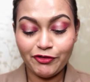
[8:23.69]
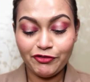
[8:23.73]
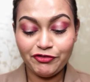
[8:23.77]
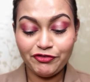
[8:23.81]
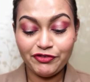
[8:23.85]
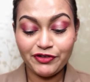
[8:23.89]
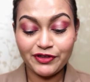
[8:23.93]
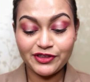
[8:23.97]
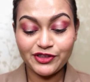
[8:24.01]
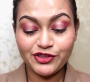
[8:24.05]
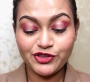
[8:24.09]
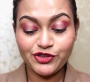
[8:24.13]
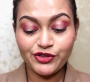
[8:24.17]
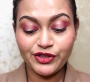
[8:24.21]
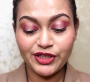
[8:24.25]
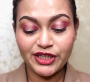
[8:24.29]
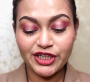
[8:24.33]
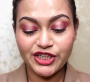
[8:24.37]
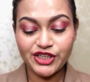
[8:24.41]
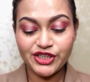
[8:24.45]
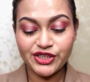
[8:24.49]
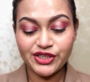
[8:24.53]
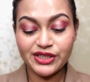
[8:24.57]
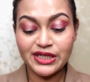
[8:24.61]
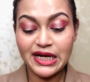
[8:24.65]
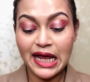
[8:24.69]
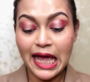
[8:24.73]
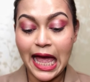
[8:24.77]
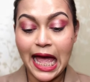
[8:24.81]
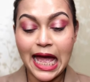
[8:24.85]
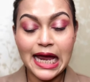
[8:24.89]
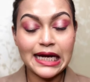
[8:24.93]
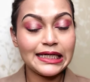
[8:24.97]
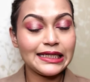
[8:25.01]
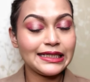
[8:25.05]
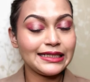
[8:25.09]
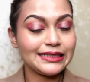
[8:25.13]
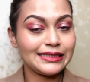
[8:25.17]
frustration
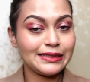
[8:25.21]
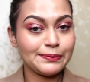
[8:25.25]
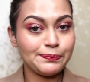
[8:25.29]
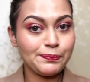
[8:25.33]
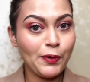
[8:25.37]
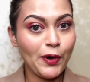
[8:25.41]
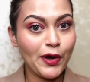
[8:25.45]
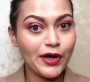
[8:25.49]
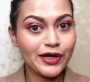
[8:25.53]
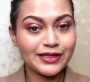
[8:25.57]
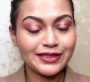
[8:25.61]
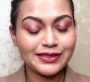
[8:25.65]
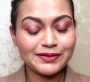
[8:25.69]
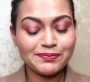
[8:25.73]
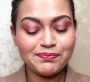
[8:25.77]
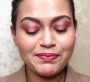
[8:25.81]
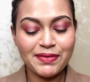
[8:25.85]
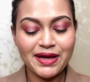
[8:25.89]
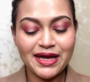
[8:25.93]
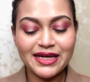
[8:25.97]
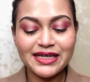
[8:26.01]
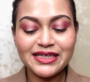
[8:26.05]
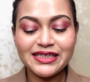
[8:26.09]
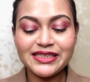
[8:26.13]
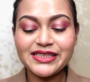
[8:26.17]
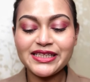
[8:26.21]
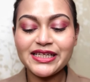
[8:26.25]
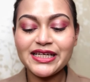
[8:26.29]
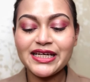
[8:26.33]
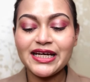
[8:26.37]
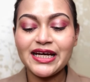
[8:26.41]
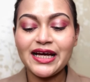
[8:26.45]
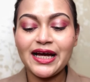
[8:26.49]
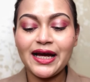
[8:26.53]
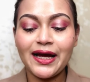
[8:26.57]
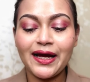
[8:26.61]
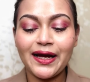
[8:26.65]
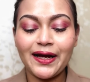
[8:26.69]
and disappointment
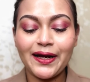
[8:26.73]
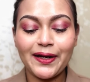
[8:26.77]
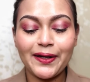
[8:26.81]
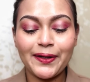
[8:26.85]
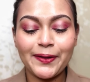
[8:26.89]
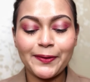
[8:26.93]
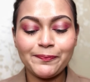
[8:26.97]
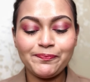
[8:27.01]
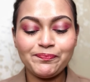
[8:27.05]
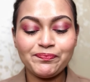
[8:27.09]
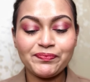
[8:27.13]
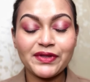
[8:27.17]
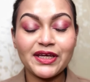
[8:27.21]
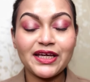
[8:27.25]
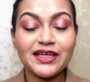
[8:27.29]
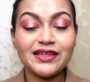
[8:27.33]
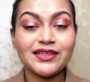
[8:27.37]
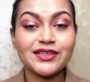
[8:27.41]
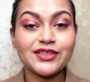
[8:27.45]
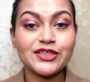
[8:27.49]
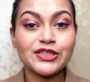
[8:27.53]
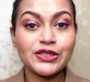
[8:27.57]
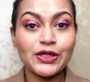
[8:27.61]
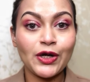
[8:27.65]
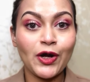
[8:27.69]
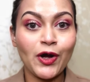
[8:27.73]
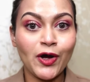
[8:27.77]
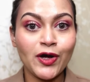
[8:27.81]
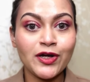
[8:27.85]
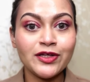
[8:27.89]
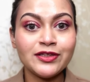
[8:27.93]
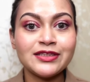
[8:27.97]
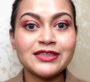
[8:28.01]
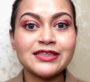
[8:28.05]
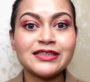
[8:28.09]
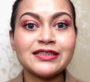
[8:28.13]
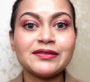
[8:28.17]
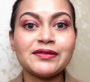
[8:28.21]
in the
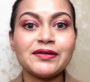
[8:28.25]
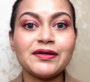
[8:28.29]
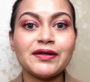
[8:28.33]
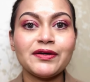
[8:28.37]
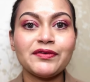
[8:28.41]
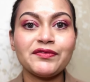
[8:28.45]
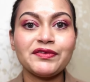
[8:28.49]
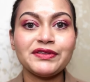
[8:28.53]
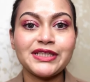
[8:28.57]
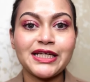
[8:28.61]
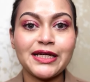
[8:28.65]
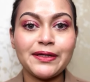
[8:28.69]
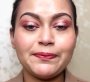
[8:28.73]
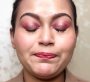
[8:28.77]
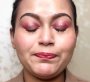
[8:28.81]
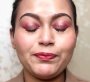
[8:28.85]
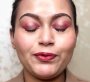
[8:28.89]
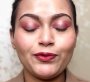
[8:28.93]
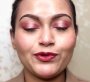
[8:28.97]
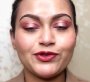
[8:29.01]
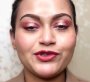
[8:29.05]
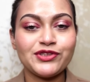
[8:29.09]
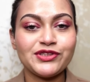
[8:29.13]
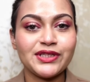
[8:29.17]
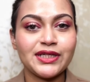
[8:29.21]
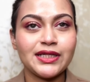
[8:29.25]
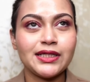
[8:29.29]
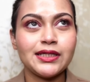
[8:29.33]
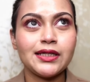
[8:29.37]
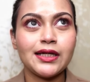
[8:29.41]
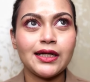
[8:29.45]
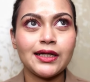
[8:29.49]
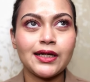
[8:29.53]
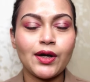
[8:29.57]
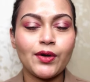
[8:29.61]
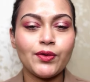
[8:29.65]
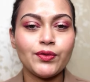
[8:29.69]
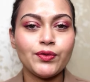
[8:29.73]
shorts which I posted
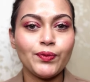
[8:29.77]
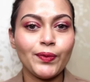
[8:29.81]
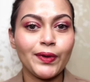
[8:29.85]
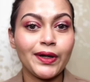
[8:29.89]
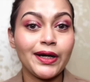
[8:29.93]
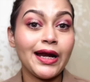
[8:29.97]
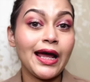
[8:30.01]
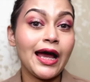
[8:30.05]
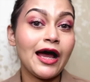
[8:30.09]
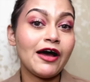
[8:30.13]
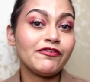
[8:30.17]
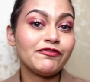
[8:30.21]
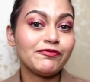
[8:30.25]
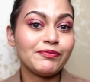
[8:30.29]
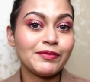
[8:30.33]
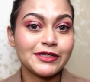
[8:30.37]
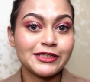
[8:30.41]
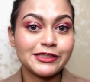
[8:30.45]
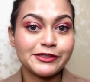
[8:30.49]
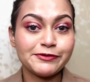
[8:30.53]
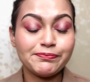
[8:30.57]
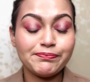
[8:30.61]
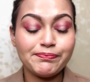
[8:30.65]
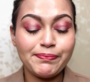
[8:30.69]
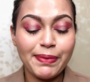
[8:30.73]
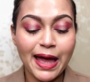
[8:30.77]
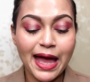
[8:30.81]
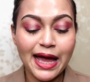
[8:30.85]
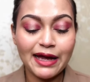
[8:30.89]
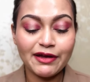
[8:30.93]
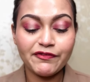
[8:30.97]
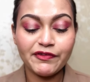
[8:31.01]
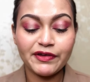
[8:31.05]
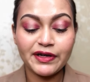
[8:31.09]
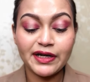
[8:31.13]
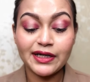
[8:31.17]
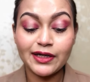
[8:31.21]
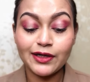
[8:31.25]
around 1.5 months
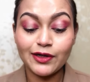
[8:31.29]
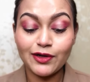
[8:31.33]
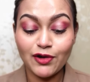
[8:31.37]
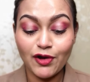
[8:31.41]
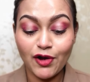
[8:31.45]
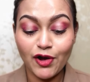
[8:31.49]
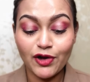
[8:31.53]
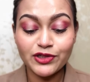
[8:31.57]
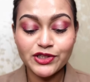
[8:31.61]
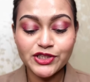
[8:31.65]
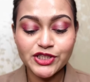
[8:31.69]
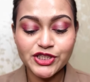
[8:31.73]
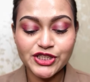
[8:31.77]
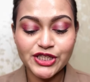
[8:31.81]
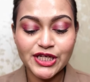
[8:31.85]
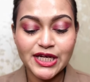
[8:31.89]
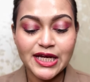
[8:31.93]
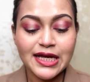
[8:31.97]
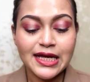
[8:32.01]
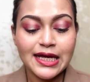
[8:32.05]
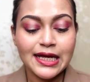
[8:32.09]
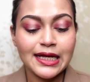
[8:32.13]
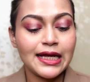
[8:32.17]
back when it launched.